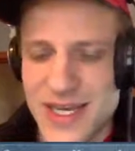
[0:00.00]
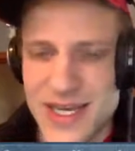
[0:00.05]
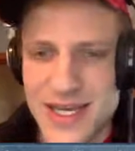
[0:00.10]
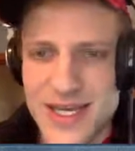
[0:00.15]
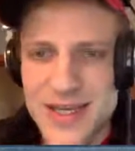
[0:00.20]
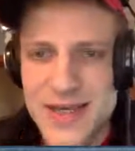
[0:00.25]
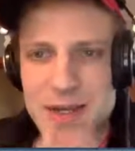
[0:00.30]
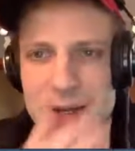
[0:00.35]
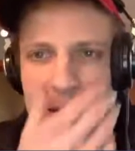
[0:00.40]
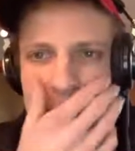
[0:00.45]
Ghost
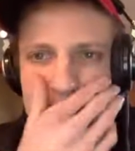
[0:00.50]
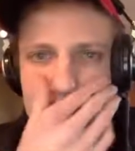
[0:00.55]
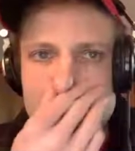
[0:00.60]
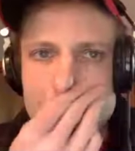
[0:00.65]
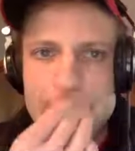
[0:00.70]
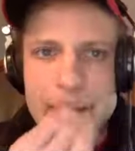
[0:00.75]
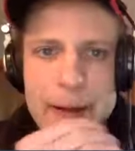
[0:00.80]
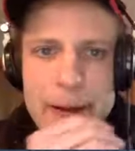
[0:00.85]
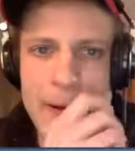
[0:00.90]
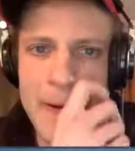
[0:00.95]
Quarter,
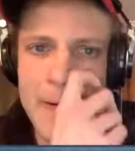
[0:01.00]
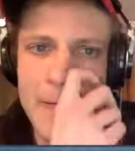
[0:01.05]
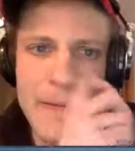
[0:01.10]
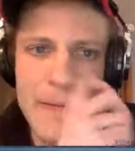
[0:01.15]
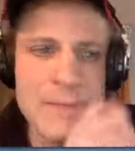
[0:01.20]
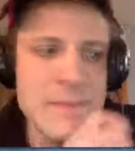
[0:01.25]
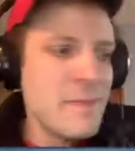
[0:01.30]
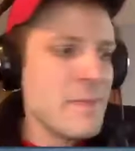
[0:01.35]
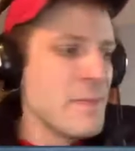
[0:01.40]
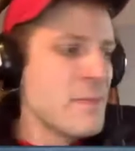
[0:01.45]
a
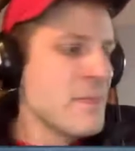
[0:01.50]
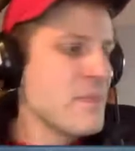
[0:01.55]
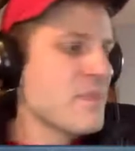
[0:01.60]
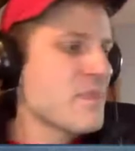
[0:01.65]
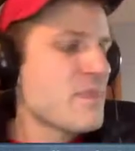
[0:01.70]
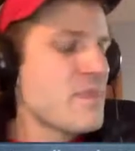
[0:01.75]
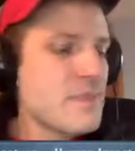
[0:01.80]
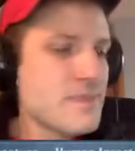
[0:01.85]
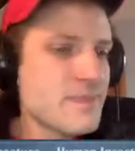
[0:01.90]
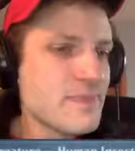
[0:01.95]
Kessig
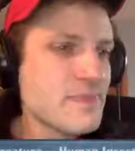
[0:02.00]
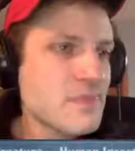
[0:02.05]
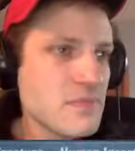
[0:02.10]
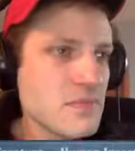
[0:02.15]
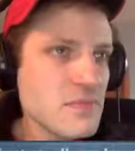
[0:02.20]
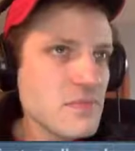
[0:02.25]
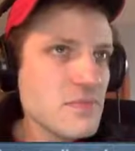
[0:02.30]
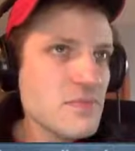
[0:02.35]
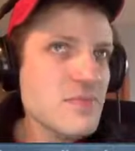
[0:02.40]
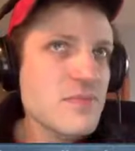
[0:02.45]
Wolfrun.
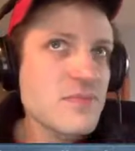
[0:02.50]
